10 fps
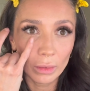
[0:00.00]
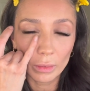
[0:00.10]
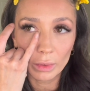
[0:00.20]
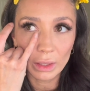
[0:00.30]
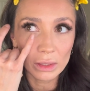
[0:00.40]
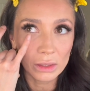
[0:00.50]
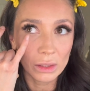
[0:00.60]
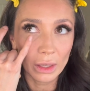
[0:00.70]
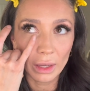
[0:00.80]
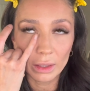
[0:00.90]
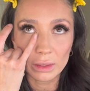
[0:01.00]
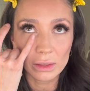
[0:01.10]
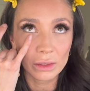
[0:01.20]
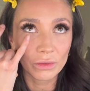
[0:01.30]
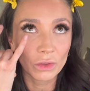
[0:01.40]
Well, that's
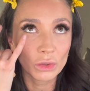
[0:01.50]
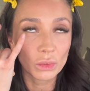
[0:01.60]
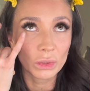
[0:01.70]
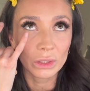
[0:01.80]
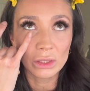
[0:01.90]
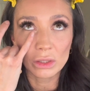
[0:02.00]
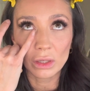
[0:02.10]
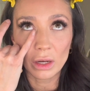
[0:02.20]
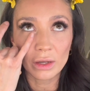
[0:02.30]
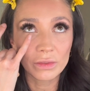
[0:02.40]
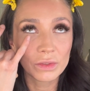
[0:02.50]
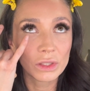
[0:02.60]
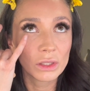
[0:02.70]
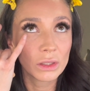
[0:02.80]
nice. It feels really soft,